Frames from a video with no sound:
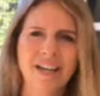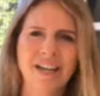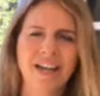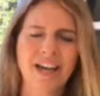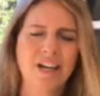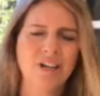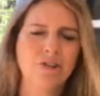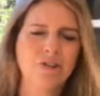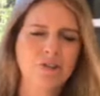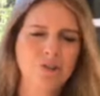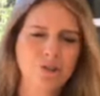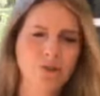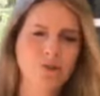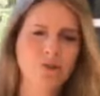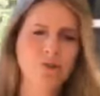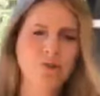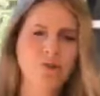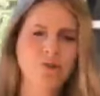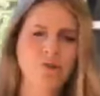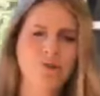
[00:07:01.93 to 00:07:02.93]
and
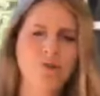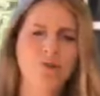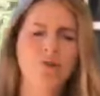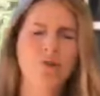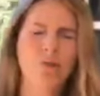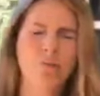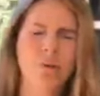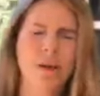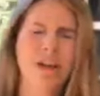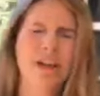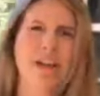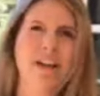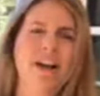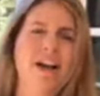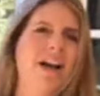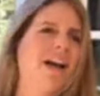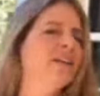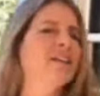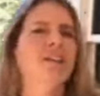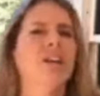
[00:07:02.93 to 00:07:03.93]
choose to obey
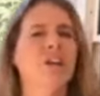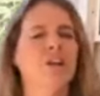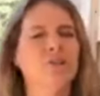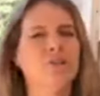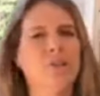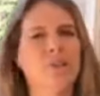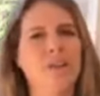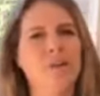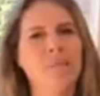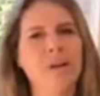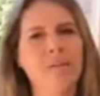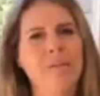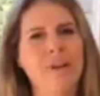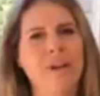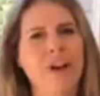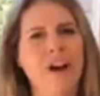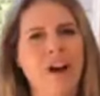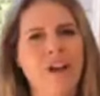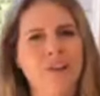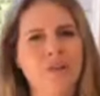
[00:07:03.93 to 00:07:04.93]
God so that maybe
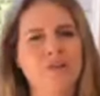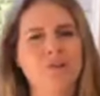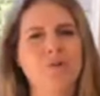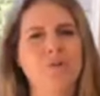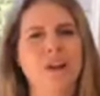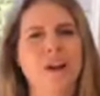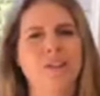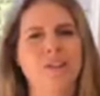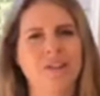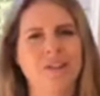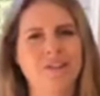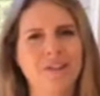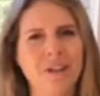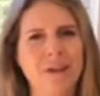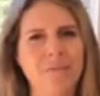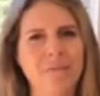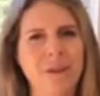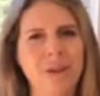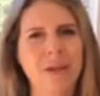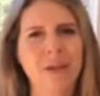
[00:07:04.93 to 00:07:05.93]
others around us
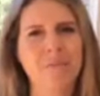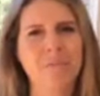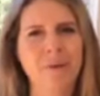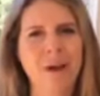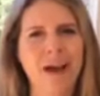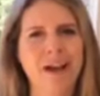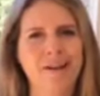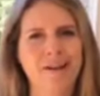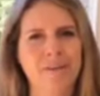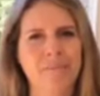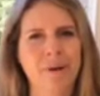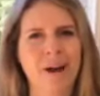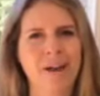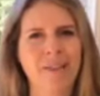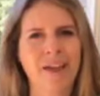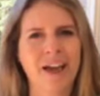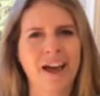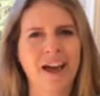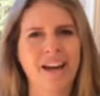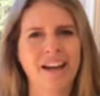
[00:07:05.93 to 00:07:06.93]
can be impacted by
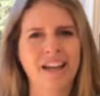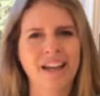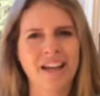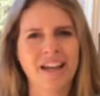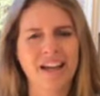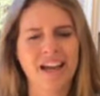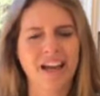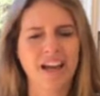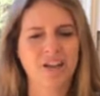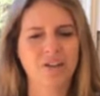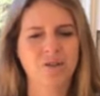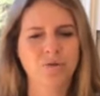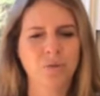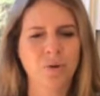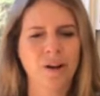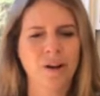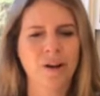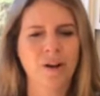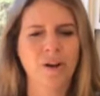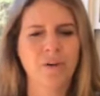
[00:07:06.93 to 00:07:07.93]
that as
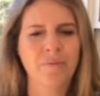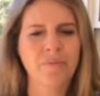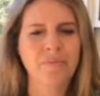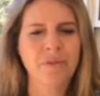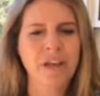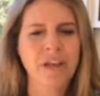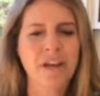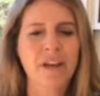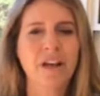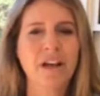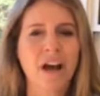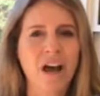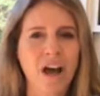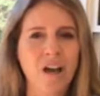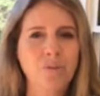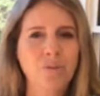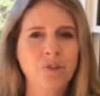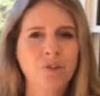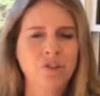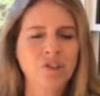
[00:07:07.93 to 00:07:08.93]
well.
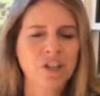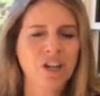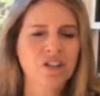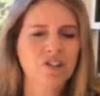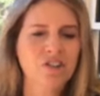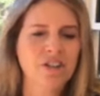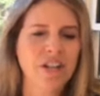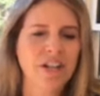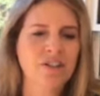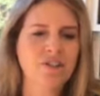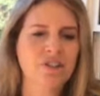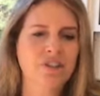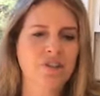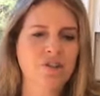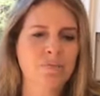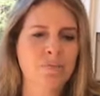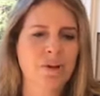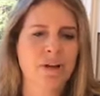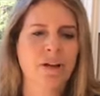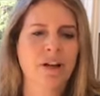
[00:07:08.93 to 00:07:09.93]
God will judge
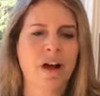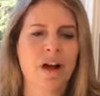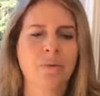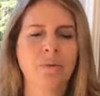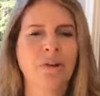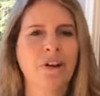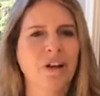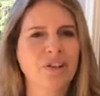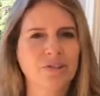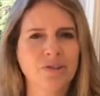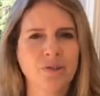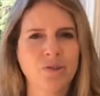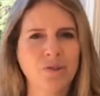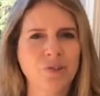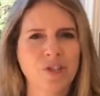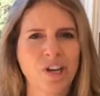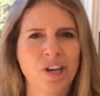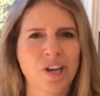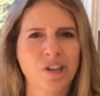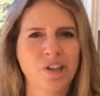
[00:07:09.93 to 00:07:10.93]
nations, but God will also
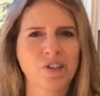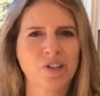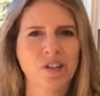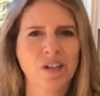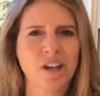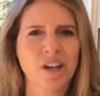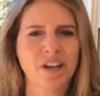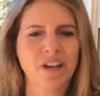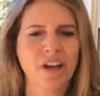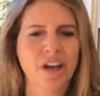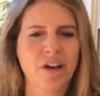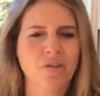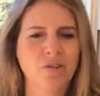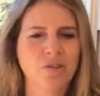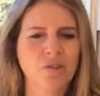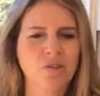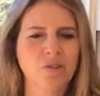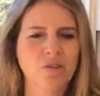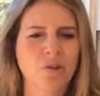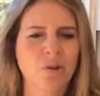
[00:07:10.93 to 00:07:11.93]
judge
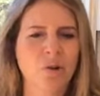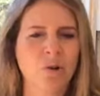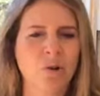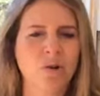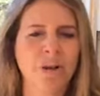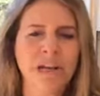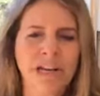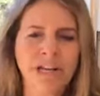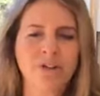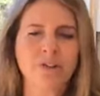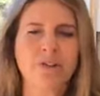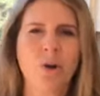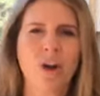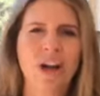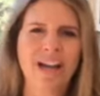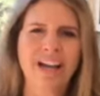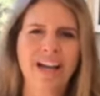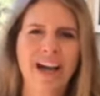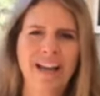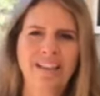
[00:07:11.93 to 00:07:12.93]
every soul. So
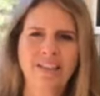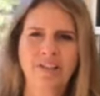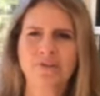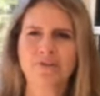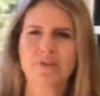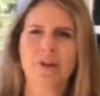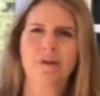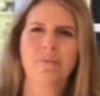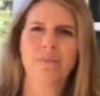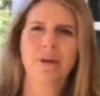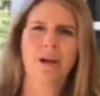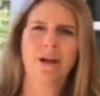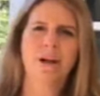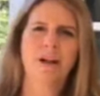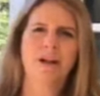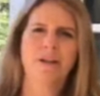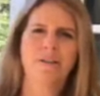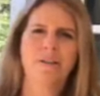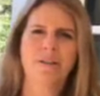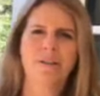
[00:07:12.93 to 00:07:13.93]
I got this from
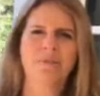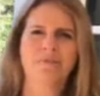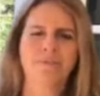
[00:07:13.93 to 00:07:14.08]
the